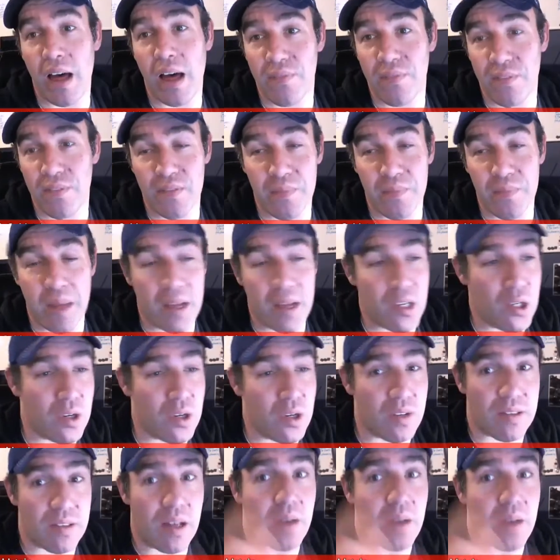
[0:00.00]
of mass
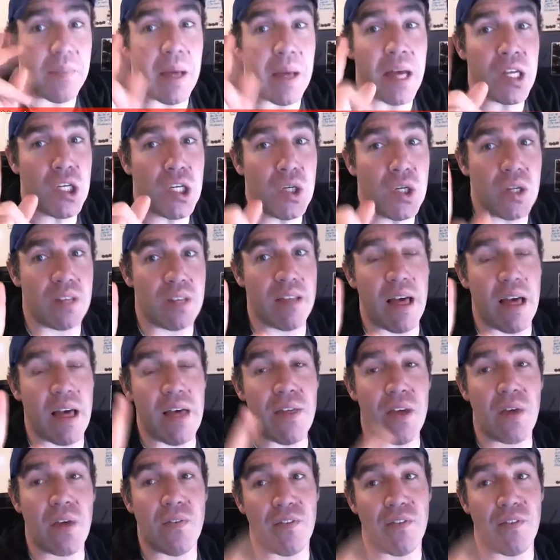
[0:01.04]
shootings. Now, mass shootings,
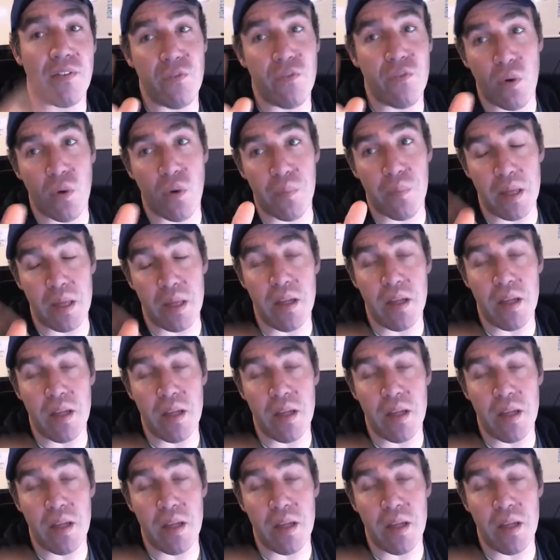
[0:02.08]
anything over four, pe